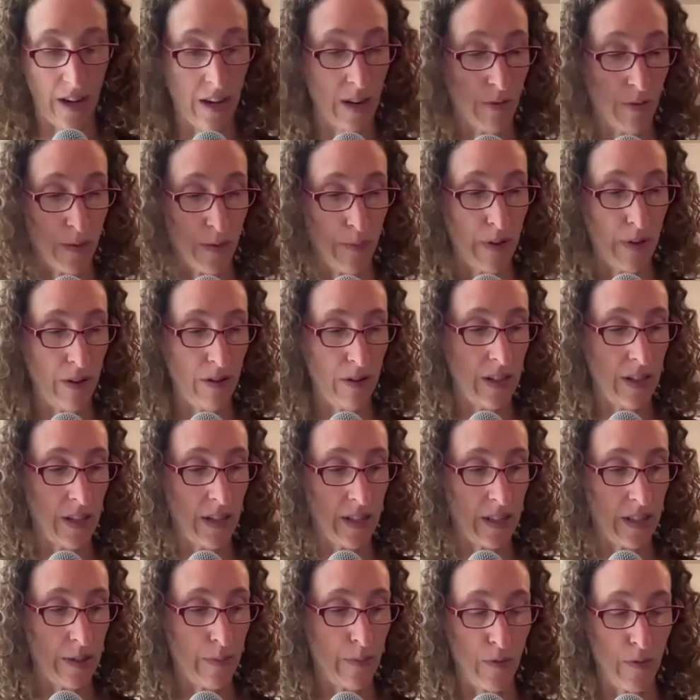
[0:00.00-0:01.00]
And I was about to take a
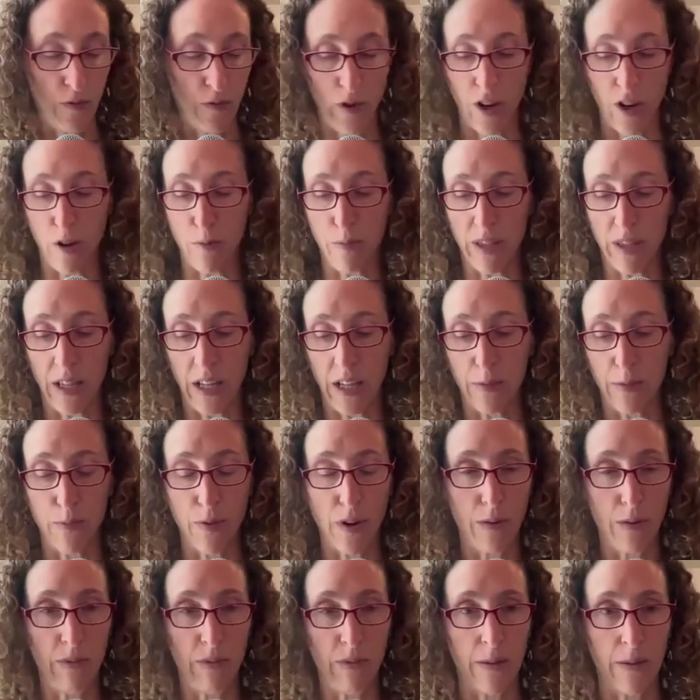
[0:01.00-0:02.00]
sip of water, but that's
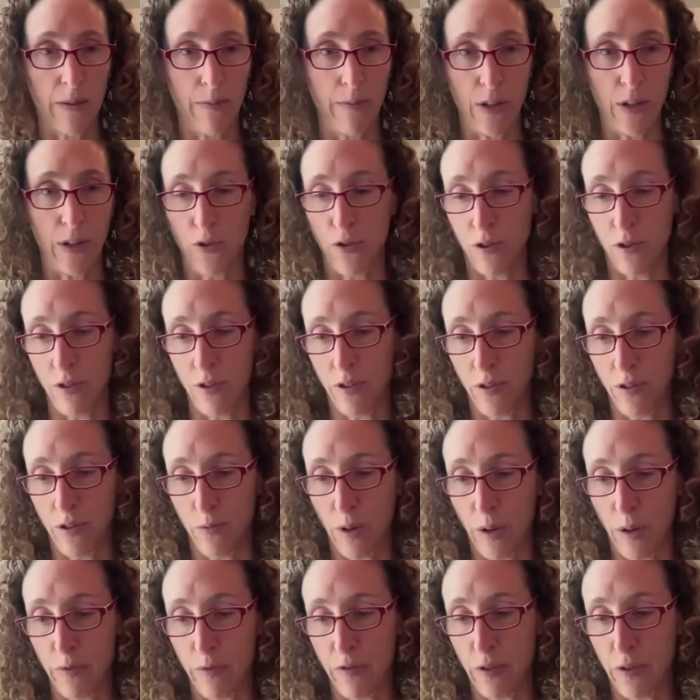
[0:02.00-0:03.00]
probably something I shouldn't do
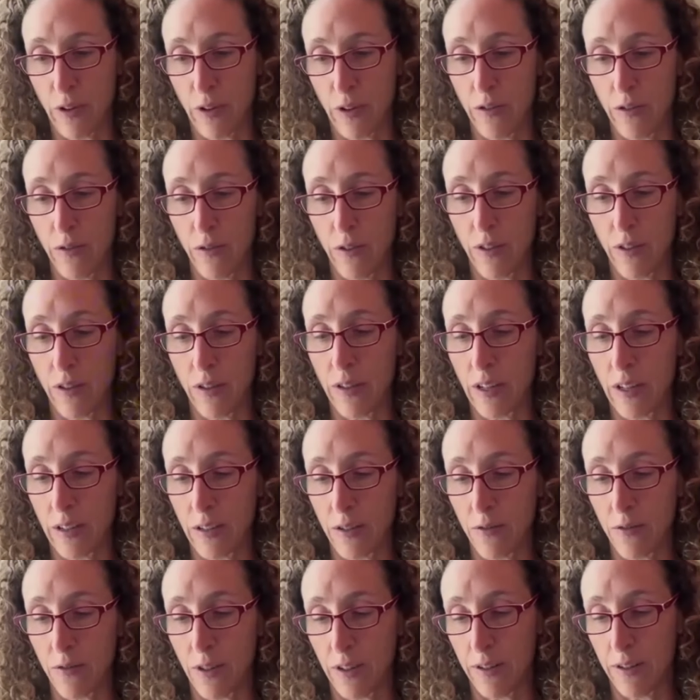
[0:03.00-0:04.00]
right before I do the
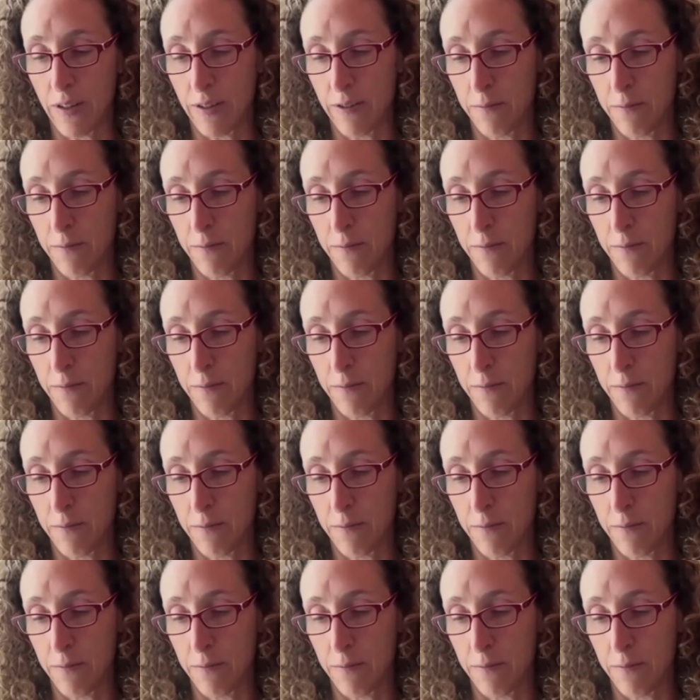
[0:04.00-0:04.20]
test, right?